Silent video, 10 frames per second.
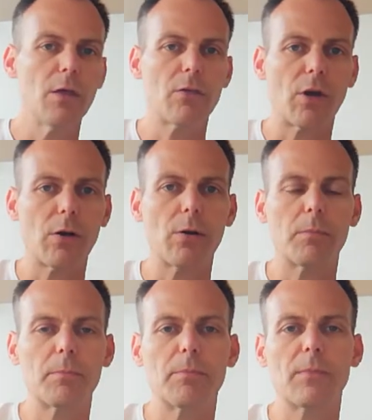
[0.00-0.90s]

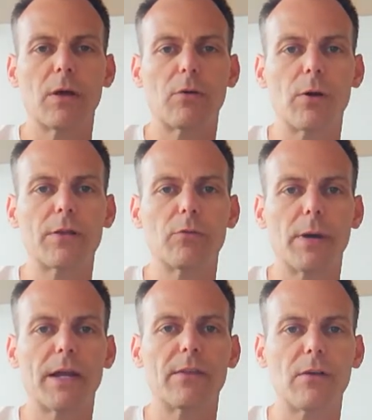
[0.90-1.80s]
So according to
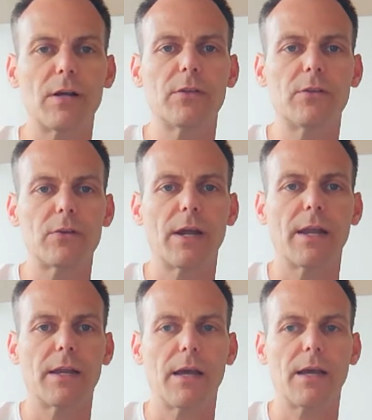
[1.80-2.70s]
my guitar teacher,
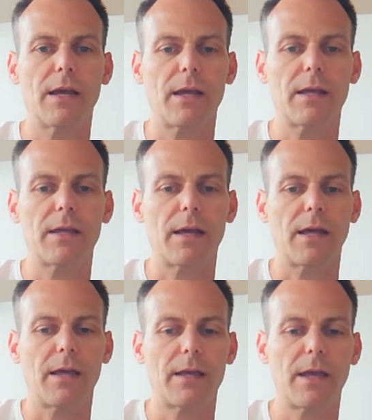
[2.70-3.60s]
and
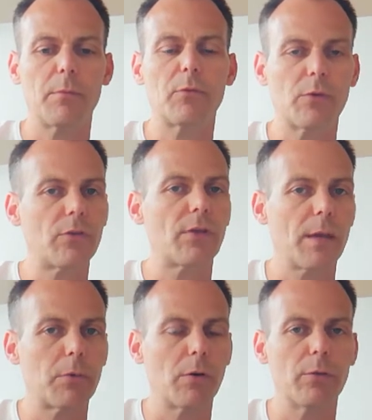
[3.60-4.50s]
I came to the
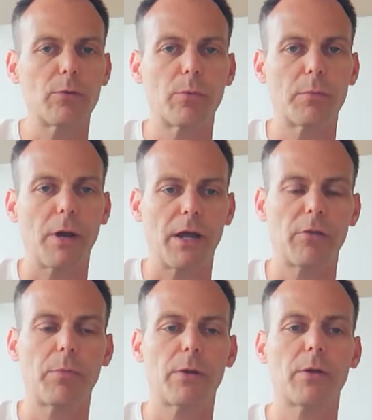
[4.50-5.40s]
same conclusion with my
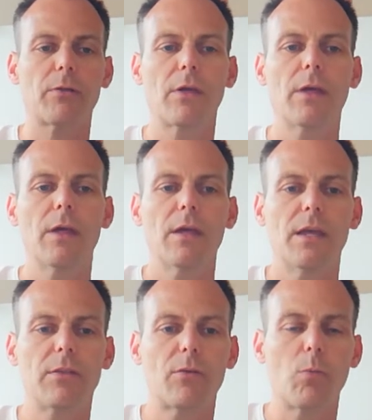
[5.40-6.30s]
experience,
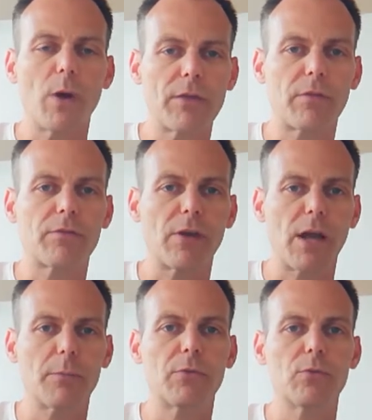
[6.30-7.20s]
it's a waste of
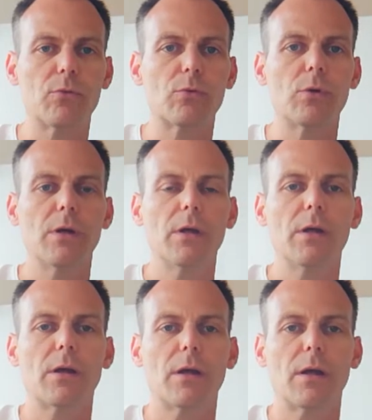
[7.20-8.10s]
time to
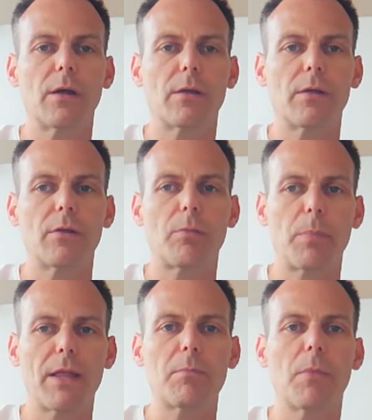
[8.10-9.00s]

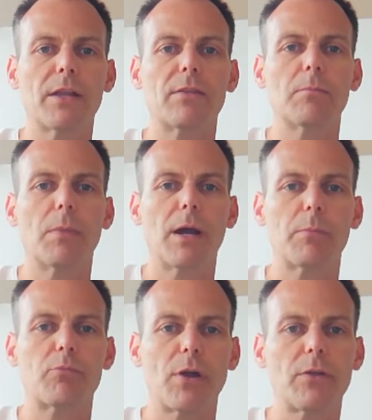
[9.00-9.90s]
spend my
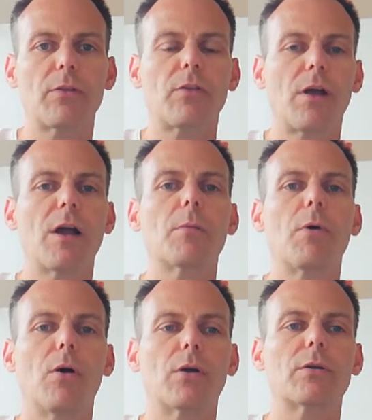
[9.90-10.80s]
precious
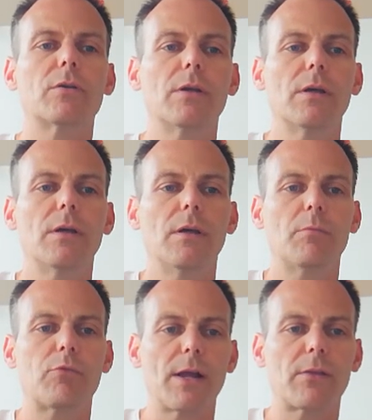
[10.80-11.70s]
time on
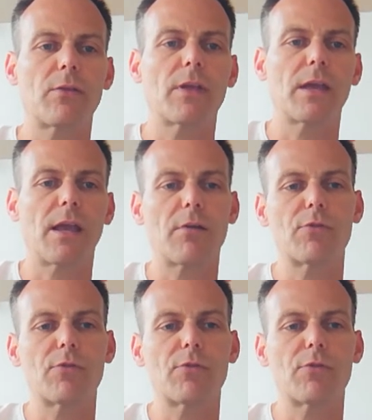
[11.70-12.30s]
practicing and